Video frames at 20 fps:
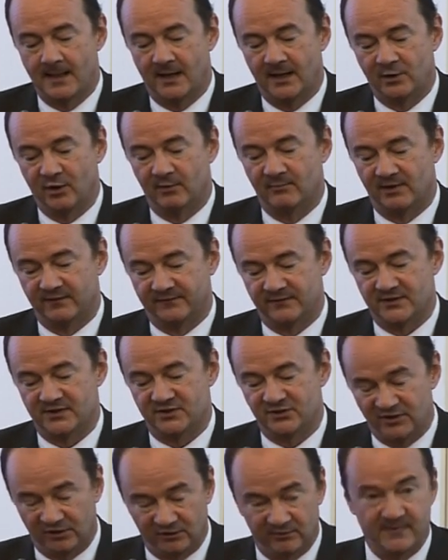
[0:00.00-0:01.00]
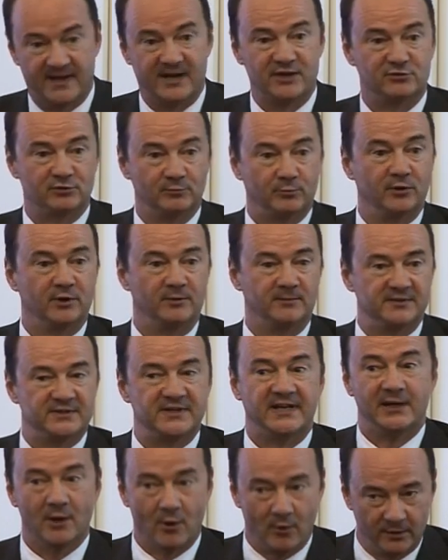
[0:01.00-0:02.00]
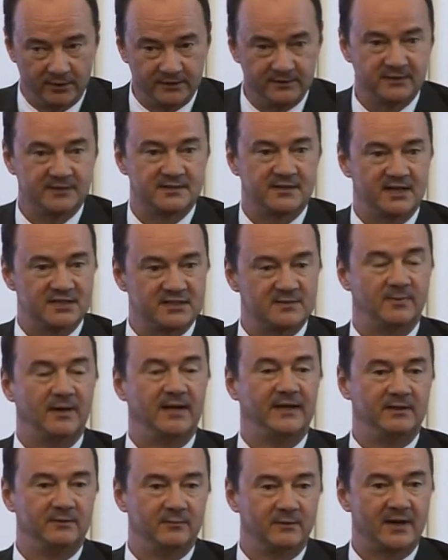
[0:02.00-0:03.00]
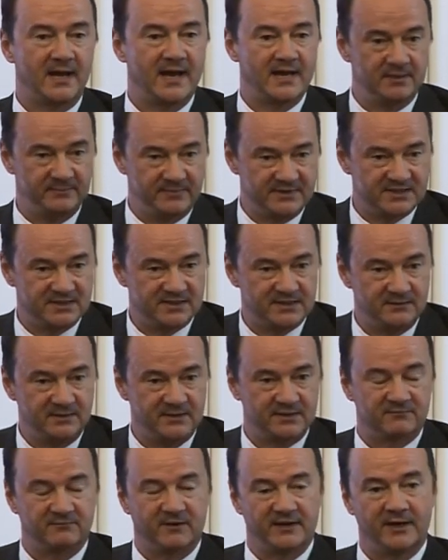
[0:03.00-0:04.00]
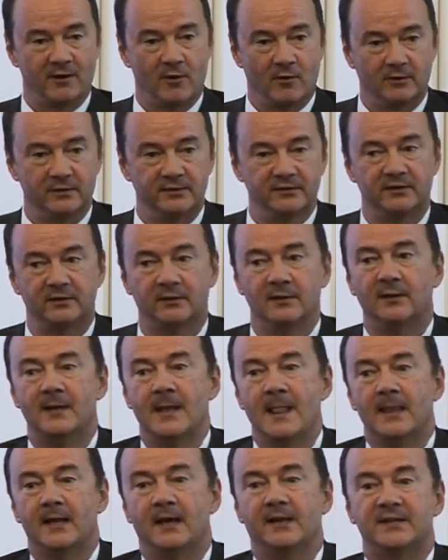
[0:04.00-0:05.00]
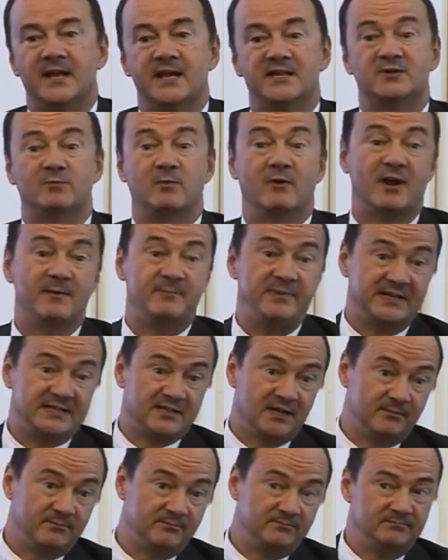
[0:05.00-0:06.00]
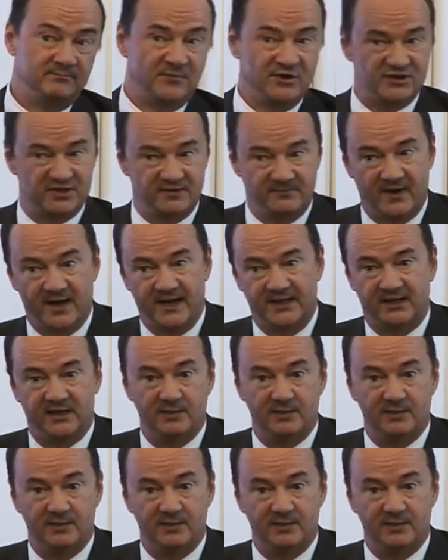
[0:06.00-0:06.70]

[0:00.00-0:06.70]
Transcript: I got my first general manager appointment in Holland, as I explained, when I had a business unit to run in Holland. And that's where I picked up most of my